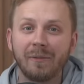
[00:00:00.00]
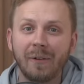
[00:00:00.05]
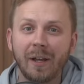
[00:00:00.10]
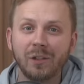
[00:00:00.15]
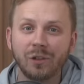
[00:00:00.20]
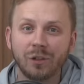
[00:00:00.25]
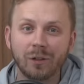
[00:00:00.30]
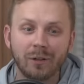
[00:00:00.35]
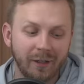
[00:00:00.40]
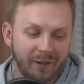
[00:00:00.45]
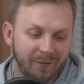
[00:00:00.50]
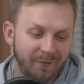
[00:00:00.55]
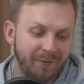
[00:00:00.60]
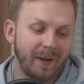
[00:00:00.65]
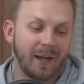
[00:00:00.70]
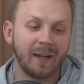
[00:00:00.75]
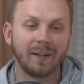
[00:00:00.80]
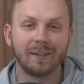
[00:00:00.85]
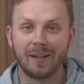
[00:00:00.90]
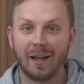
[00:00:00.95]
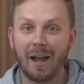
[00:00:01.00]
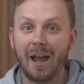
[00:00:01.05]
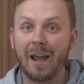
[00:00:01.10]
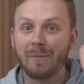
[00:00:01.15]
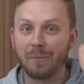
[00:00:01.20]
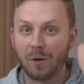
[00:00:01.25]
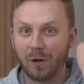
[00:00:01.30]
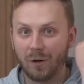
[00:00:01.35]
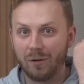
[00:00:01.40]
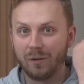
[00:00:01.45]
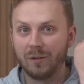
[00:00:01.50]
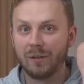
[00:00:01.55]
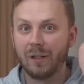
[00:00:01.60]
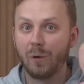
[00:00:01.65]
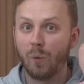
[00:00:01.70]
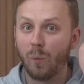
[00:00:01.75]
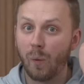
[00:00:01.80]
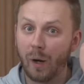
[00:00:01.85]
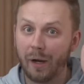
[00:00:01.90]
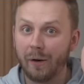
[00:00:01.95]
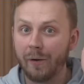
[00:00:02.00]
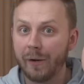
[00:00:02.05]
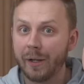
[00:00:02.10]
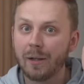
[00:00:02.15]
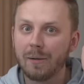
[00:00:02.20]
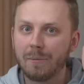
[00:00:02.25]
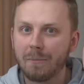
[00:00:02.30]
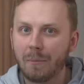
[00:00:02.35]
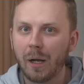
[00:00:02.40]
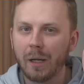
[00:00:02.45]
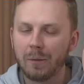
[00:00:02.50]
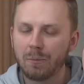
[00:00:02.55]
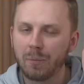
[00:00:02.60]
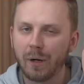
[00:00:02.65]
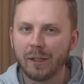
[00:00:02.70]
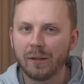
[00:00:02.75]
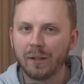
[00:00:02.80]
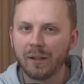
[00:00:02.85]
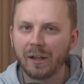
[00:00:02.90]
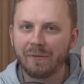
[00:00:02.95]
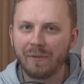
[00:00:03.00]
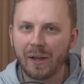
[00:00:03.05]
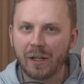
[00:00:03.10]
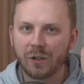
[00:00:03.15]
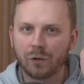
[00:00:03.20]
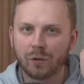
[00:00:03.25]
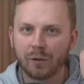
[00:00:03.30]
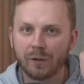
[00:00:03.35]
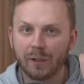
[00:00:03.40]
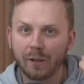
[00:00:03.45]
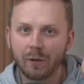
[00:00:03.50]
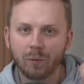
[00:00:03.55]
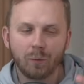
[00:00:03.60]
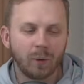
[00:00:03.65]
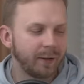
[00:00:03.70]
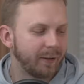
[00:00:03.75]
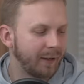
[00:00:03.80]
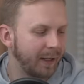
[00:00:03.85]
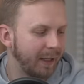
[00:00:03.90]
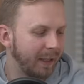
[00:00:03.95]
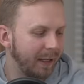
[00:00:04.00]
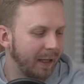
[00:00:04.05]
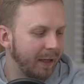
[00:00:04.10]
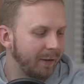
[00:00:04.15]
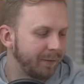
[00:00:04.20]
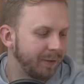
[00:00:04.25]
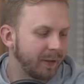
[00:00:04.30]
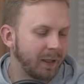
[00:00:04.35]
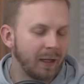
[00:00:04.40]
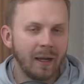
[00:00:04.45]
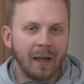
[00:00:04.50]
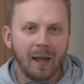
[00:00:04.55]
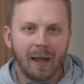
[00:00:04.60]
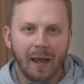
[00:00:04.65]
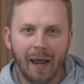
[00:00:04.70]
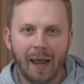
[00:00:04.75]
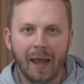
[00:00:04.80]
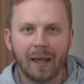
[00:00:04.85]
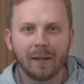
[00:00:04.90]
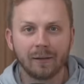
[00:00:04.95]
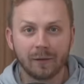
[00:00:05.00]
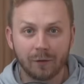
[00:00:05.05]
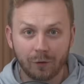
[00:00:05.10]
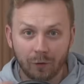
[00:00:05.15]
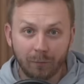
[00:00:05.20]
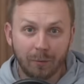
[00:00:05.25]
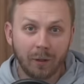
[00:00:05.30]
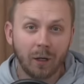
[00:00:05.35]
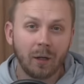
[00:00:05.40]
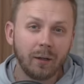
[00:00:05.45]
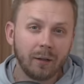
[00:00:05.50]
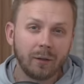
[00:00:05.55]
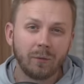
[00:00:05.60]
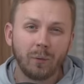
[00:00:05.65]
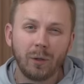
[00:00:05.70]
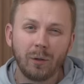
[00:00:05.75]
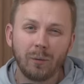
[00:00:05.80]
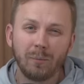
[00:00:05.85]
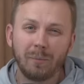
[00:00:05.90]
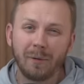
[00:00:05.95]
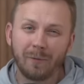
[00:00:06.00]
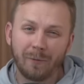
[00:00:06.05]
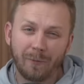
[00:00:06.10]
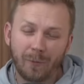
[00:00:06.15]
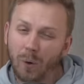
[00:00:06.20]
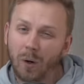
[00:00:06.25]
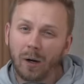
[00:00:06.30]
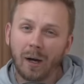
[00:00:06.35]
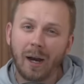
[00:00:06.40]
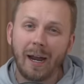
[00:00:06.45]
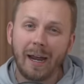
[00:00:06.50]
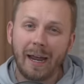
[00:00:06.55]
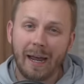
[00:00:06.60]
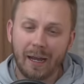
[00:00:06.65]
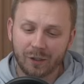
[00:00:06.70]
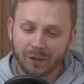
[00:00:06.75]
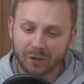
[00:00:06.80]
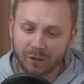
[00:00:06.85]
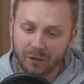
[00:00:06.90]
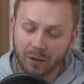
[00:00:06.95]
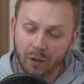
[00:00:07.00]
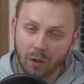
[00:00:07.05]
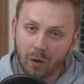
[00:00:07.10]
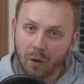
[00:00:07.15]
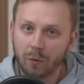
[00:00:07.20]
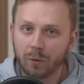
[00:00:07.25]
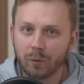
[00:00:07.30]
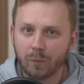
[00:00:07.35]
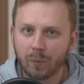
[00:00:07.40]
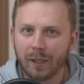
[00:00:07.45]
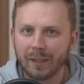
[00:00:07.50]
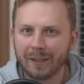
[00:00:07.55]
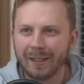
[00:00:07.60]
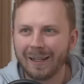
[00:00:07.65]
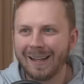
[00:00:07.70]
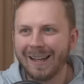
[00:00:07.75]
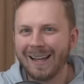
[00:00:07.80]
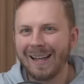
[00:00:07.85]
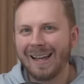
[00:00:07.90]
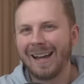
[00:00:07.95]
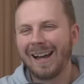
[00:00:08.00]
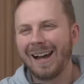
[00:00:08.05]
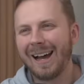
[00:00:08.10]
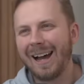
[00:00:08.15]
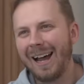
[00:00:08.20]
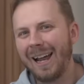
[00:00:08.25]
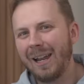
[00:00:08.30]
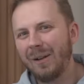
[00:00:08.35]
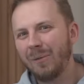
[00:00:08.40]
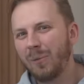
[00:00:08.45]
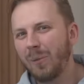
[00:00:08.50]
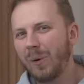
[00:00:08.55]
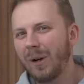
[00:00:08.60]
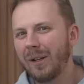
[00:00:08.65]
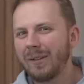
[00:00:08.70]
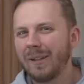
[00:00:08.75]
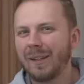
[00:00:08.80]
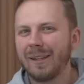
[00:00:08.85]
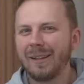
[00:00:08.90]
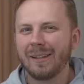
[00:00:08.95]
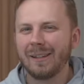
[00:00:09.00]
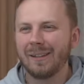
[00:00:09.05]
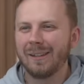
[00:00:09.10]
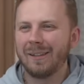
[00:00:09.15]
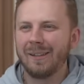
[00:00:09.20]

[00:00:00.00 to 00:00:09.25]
Avenger. In fact, I am currently wearing my Breitling Avenger. This was a gift. And to be honest with you, before I actually owned one, I wasn't